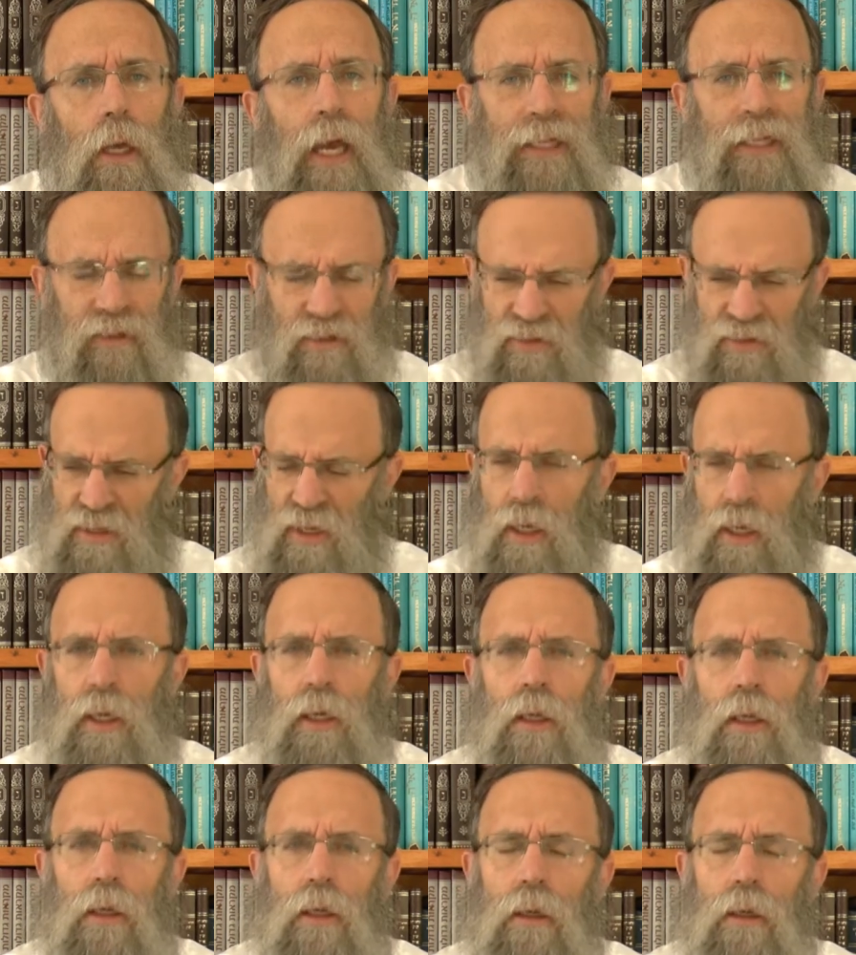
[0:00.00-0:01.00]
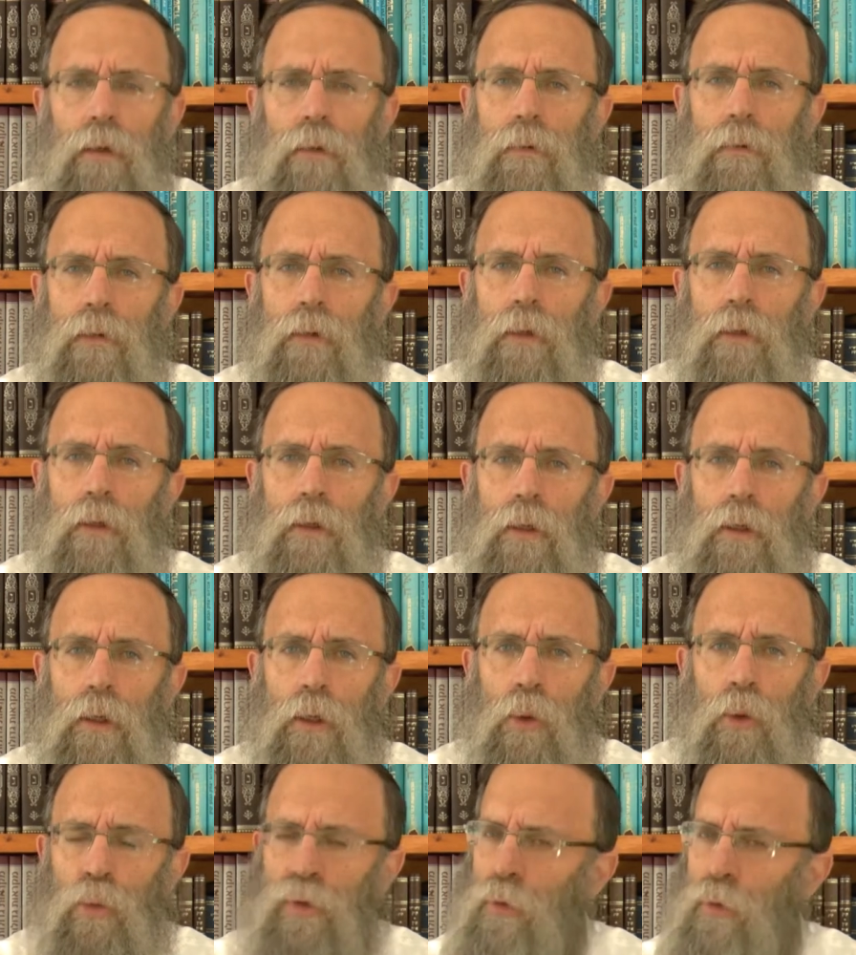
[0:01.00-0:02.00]
And today,
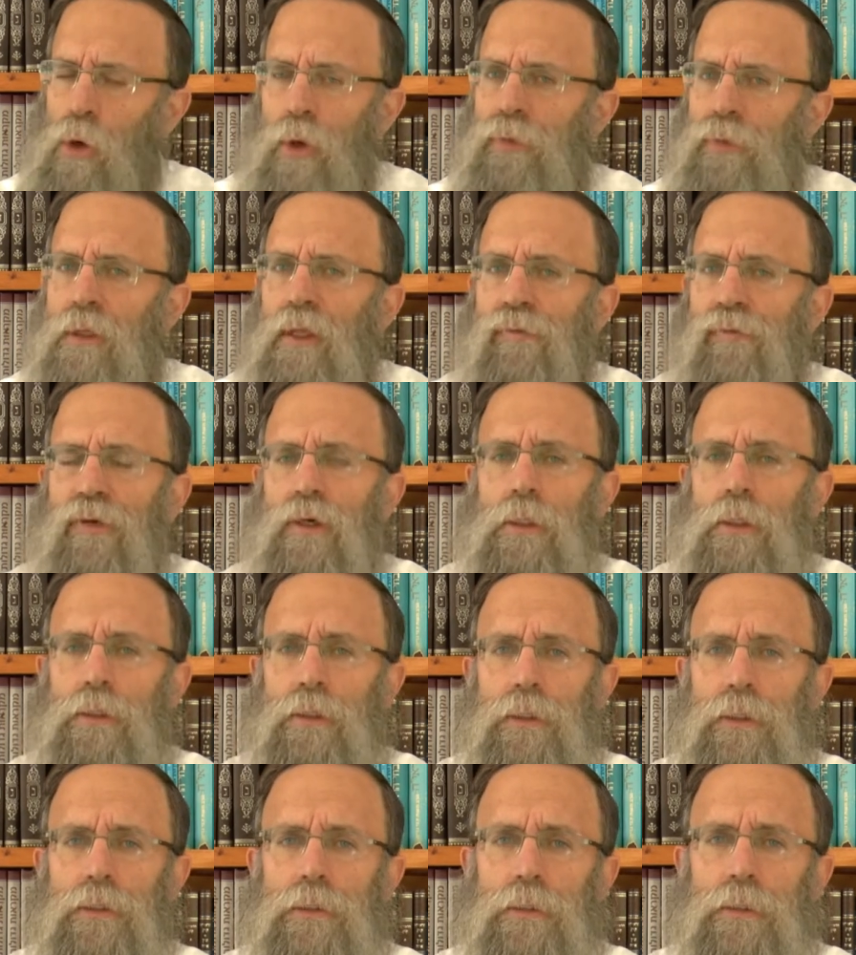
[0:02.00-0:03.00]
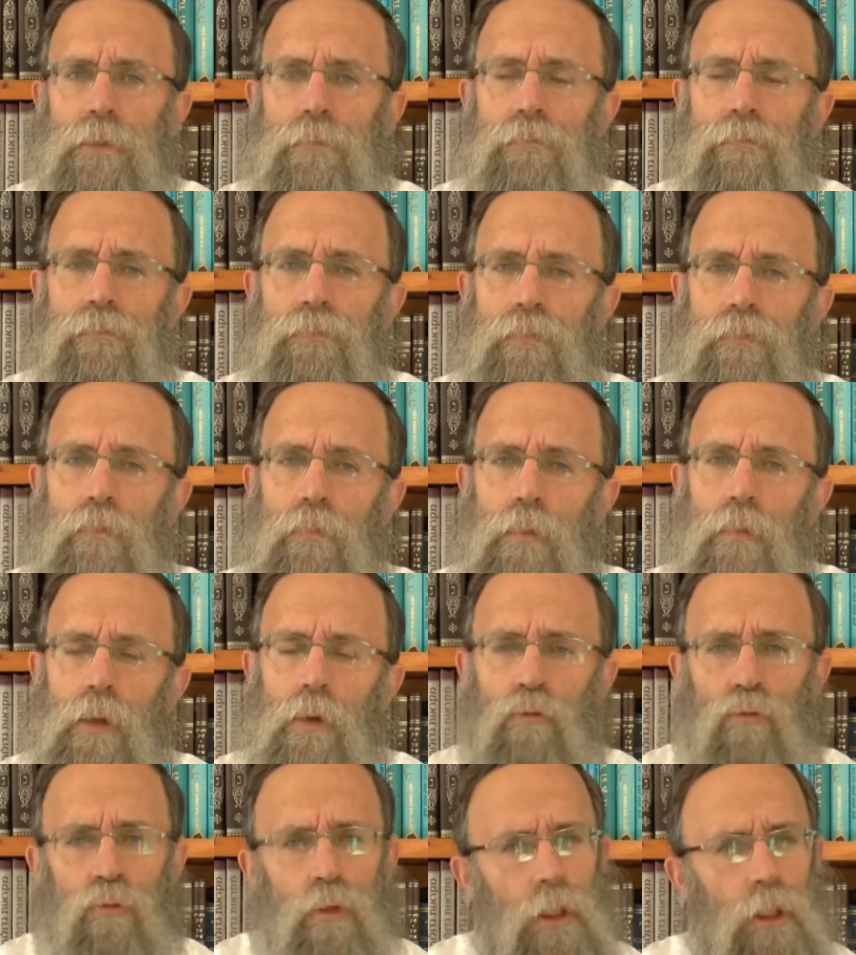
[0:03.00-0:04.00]
with all the difficulties,
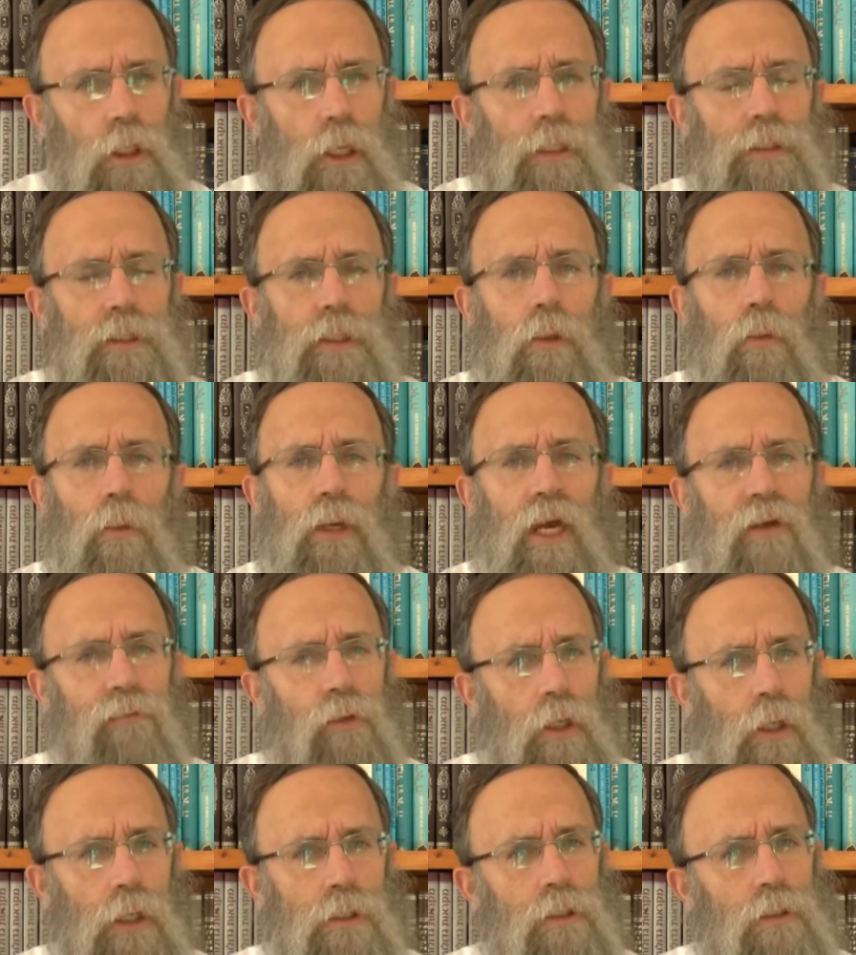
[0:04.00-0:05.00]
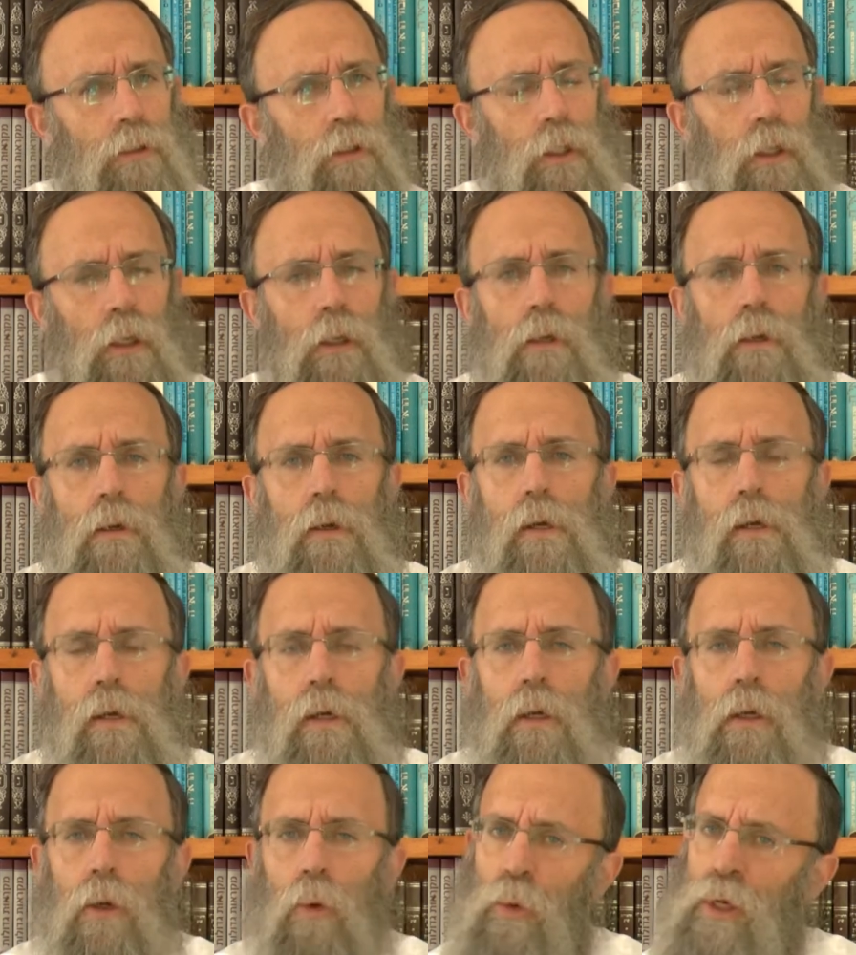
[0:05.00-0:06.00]
realizing we have a country,
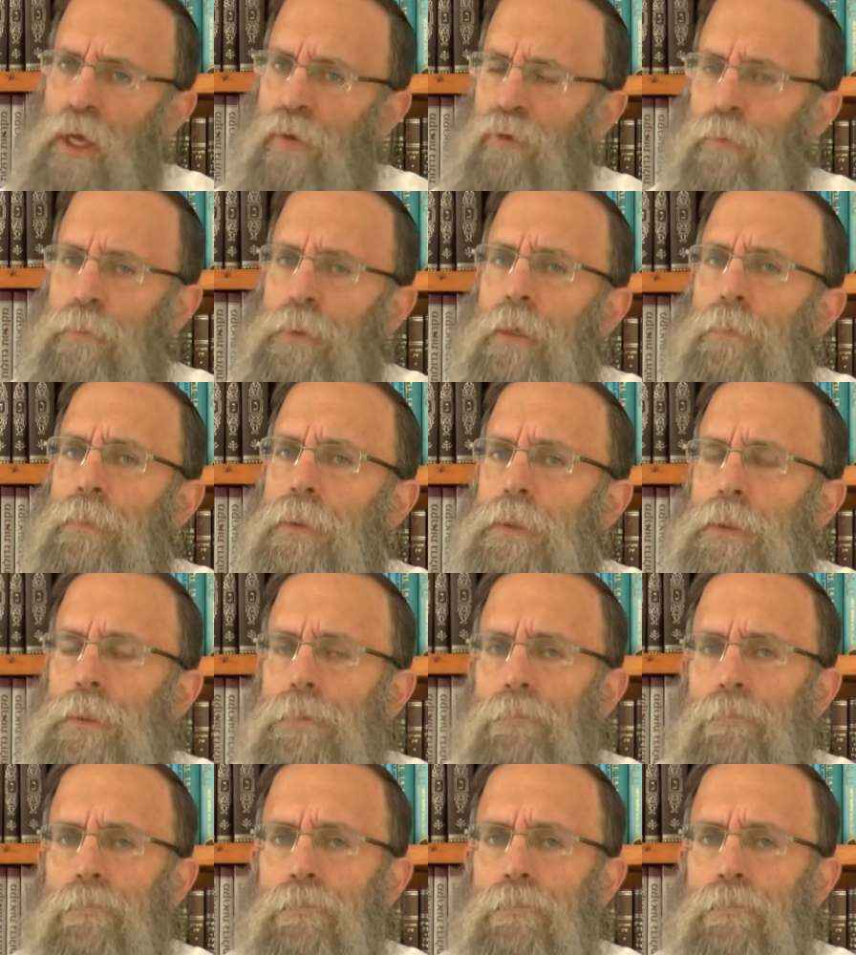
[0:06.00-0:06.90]
we have a people,